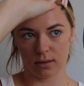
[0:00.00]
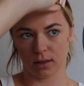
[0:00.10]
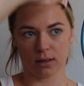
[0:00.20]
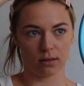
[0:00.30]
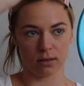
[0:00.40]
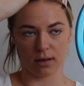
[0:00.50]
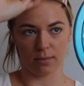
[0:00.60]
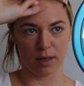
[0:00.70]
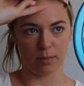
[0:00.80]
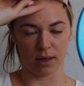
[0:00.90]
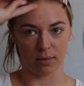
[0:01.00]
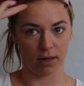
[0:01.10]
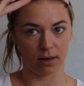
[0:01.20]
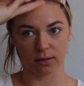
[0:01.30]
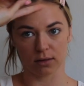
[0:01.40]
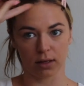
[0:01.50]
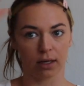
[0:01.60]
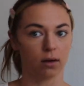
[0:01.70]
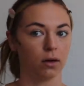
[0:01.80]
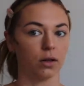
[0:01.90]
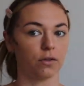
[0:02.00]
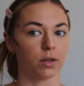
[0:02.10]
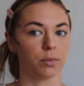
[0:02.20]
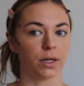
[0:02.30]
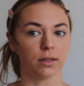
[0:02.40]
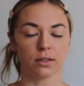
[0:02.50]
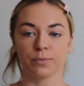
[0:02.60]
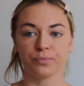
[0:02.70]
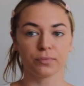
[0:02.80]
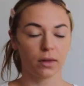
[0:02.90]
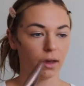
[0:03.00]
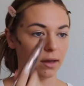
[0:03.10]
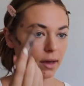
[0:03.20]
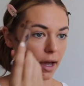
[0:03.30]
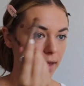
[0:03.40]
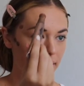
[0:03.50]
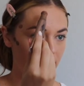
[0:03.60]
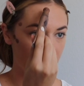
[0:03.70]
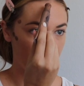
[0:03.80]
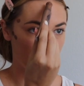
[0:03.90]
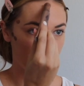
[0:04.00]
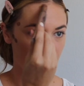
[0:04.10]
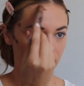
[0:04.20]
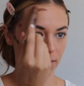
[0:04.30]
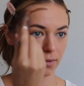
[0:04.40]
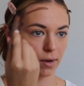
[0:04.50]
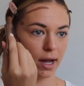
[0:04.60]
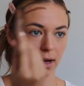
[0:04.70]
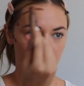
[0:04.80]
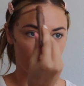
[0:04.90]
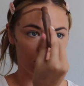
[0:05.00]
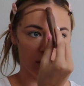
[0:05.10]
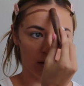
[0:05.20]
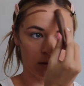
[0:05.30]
these, my baby hairs are like all over the place. And then I go around